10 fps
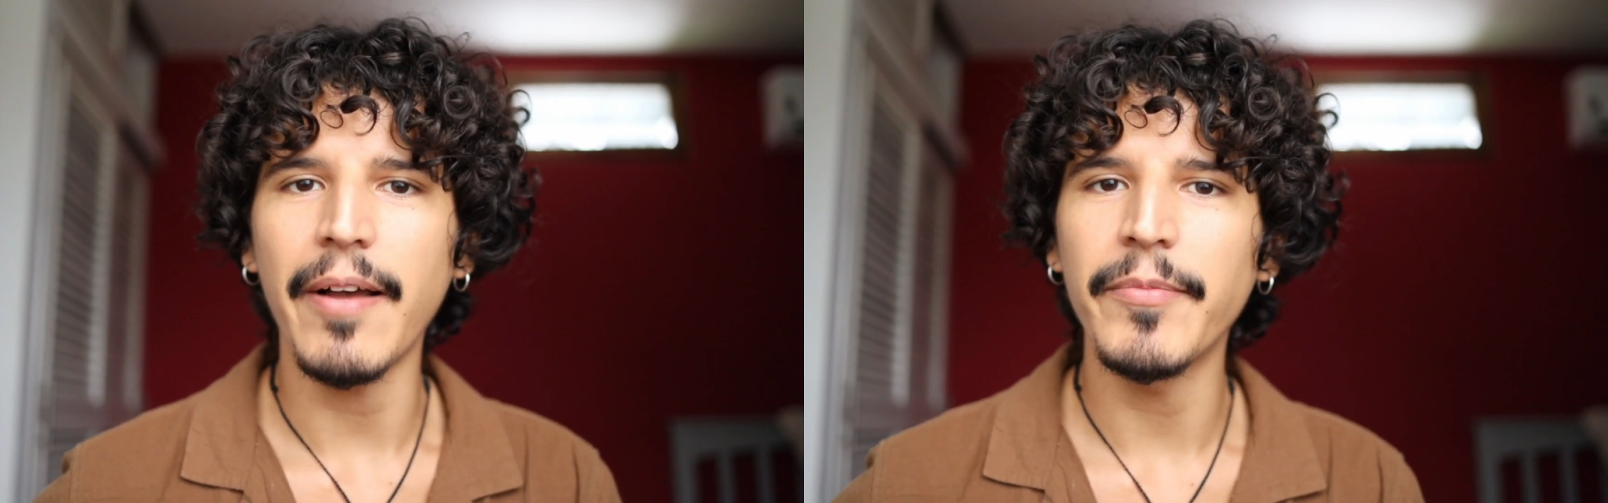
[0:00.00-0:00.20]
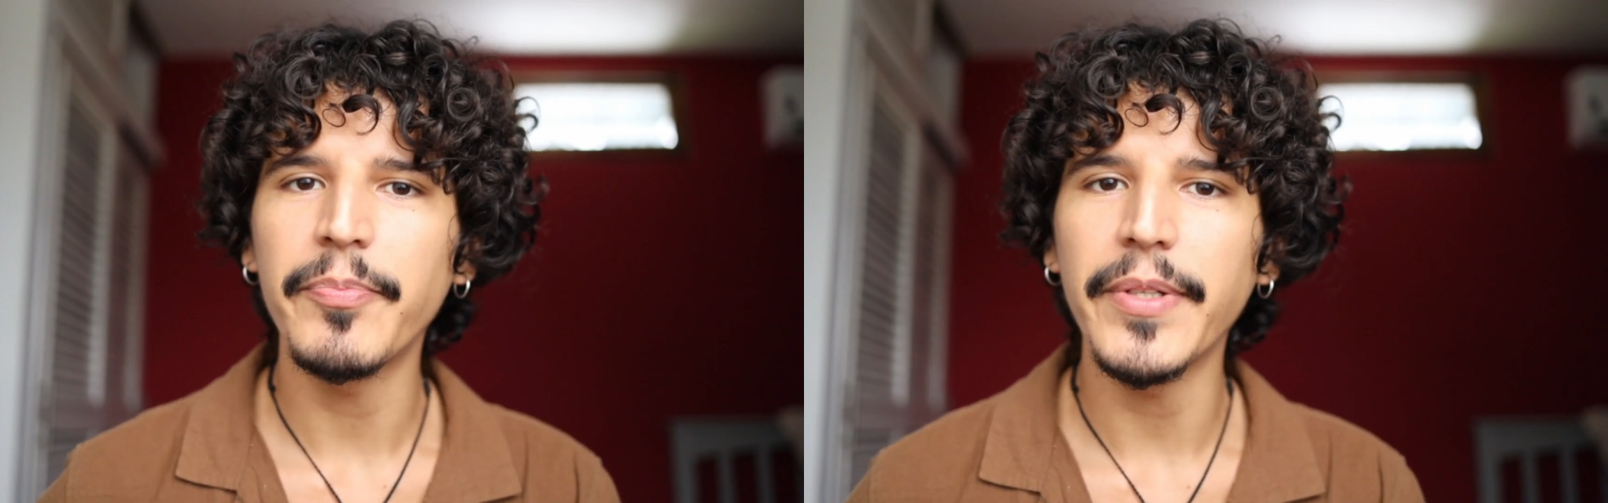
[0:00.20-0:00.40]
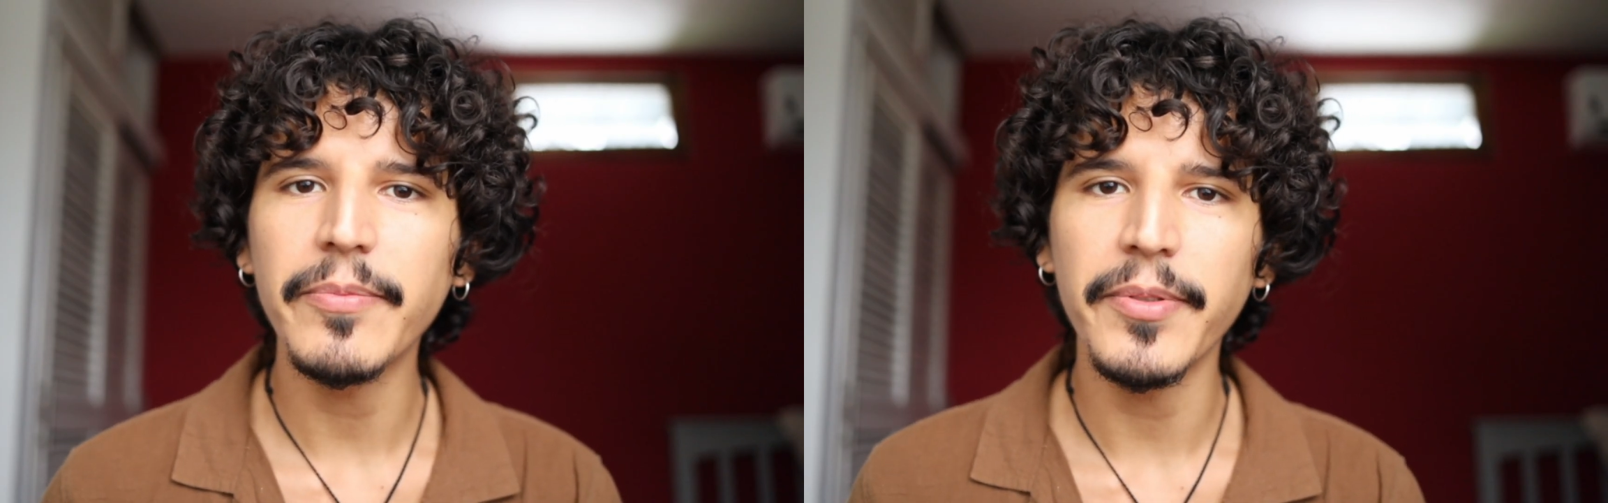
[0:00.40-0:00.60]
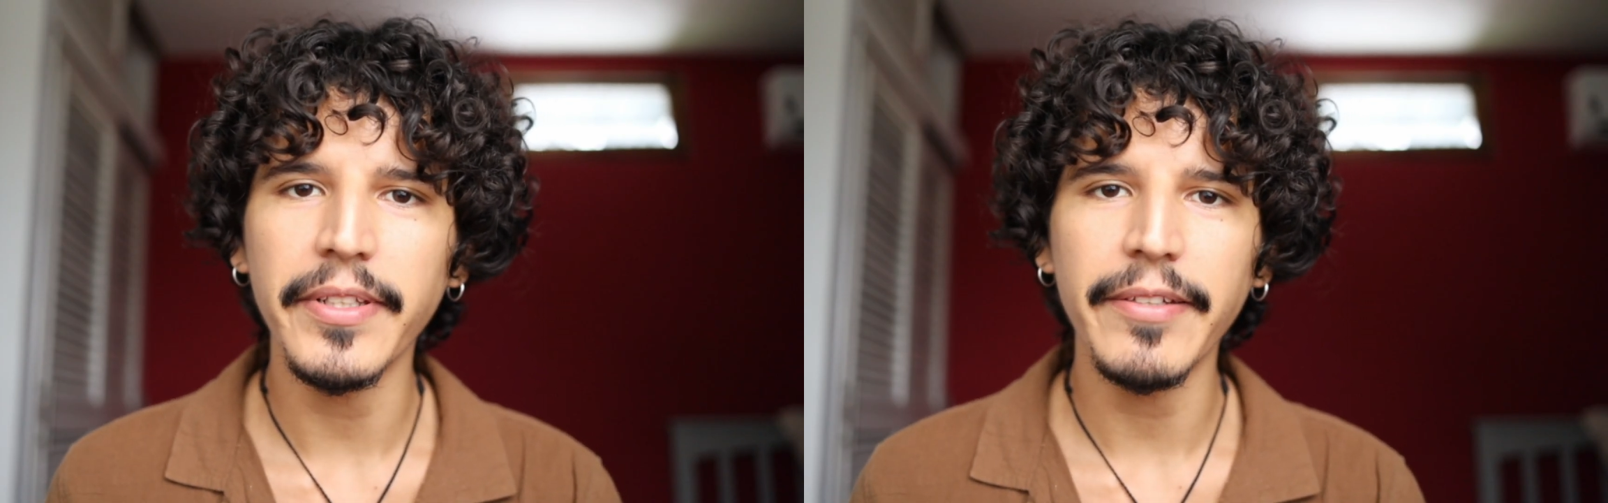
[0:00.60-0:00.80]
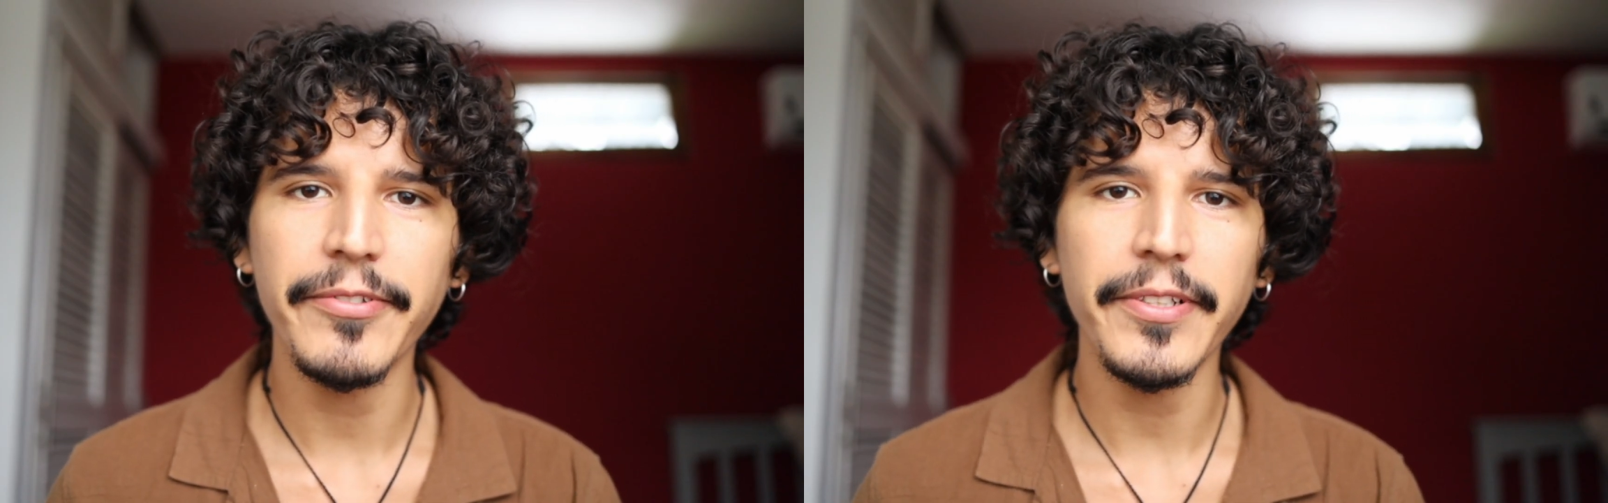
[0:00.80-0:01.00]
I'm a big
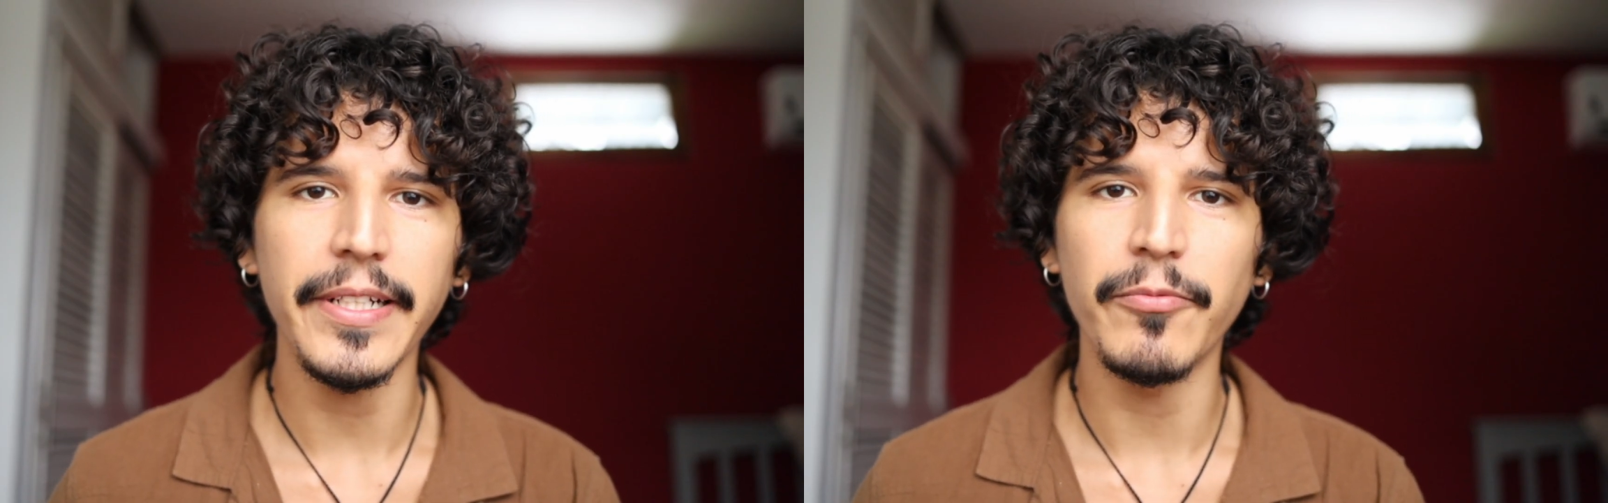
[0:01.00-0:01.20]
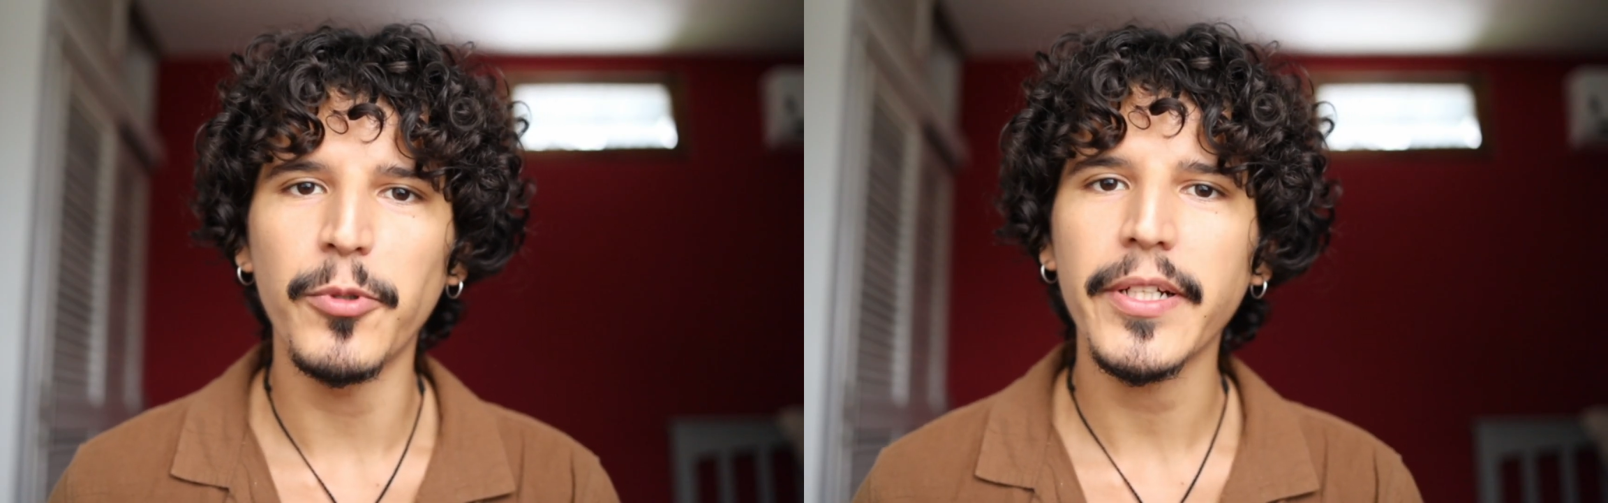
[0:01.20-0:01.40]
believer in